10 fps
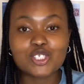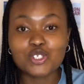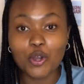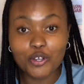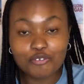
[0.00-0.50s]

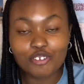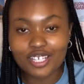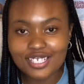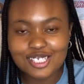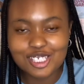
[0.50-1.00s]
don't
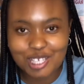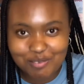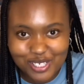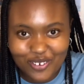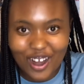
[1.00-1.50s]
forget to
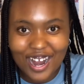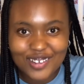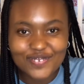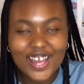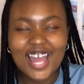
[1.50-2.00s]

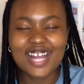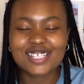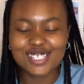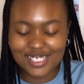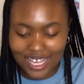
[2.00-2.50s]
subscribe and
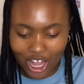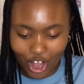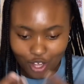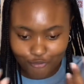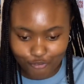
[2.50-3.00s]
to tell
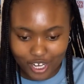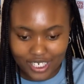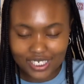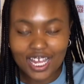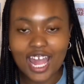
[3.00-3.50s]
a
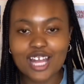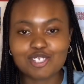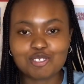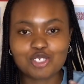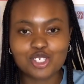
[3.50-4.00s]
friend and
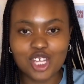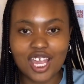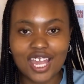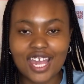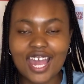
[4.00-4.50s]
to
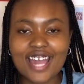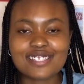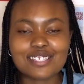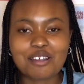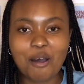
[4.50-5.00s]
share and
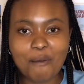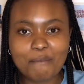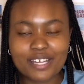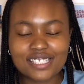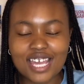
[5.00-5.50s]
to
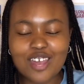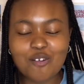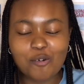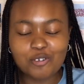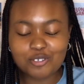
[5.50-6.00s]
comment and
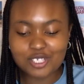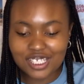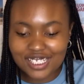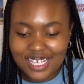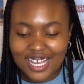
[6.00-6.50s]
all those things.